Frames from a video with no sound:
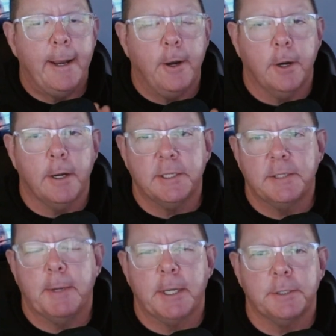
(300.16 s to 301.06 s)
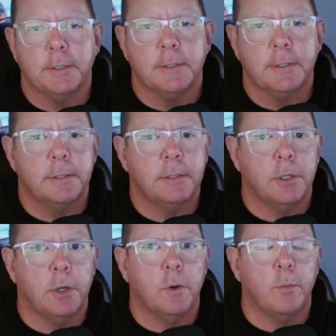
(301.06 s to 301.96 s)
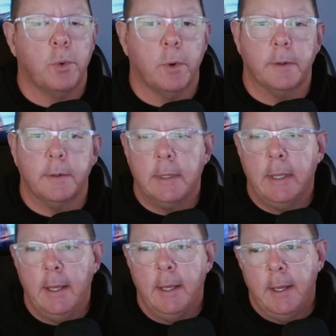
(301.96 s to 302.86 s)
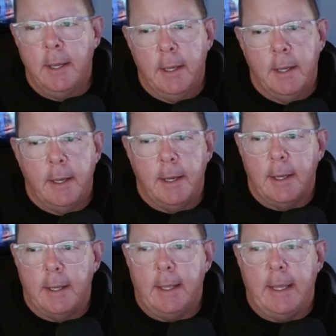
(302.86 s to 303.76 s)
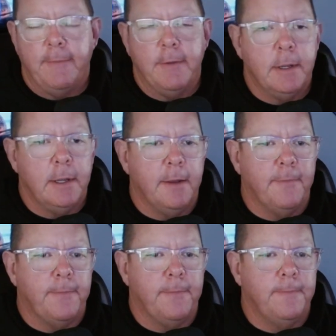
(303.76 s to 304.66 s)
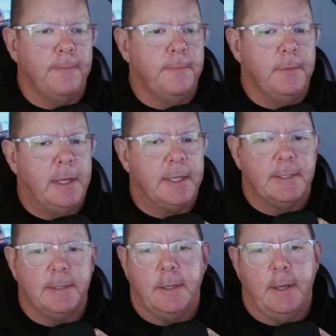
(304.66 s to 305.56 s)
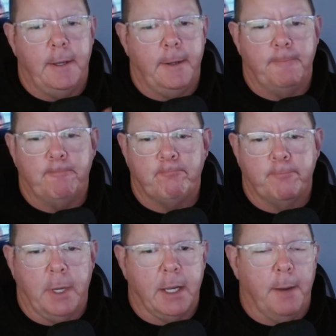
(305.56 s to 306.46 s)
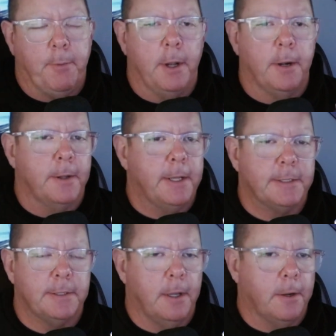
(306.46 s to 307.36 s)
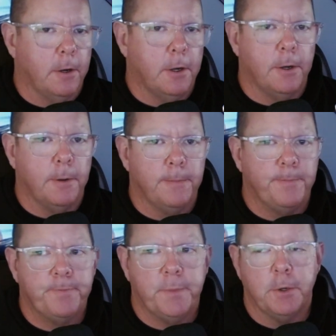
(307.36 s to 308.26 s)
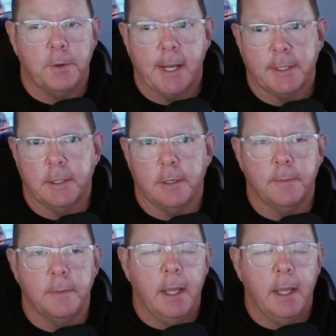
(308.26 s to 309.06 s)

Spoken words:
are inspections so important. Even if it's a couple $100,000 home, your next home,